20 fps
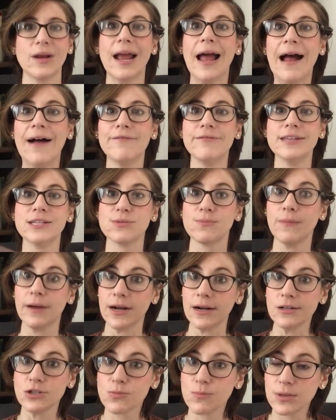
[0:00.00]
We have this
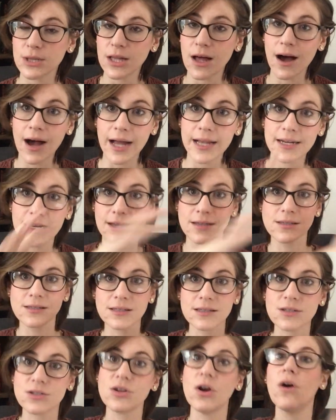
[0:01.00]
marriage plot
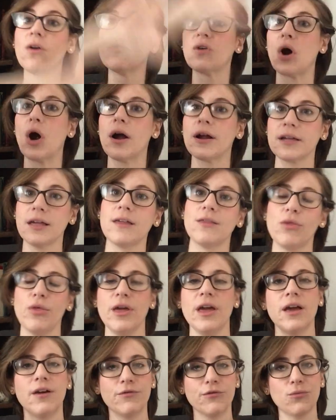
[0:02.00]
is this overarching
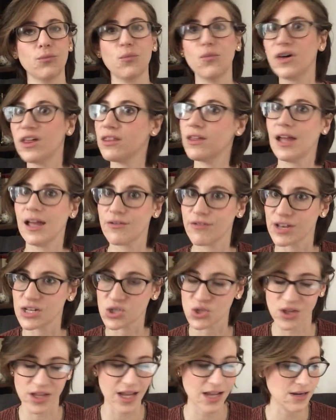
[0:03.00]
thing of will they
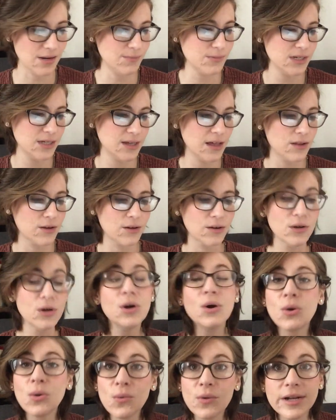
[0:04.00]
eventually end up together?
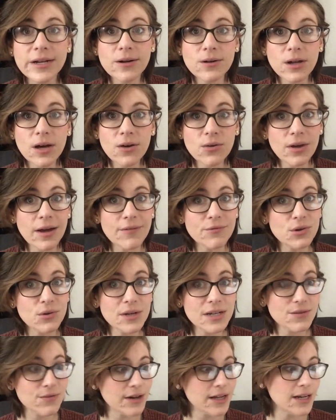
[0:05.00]
We don't know. You have to
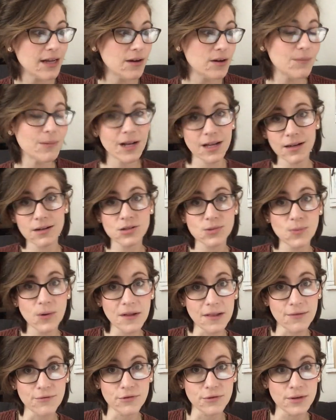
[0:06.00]
read to find out. I'm not going to
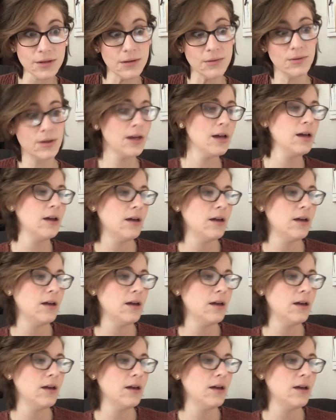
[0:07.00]
spoil it for you.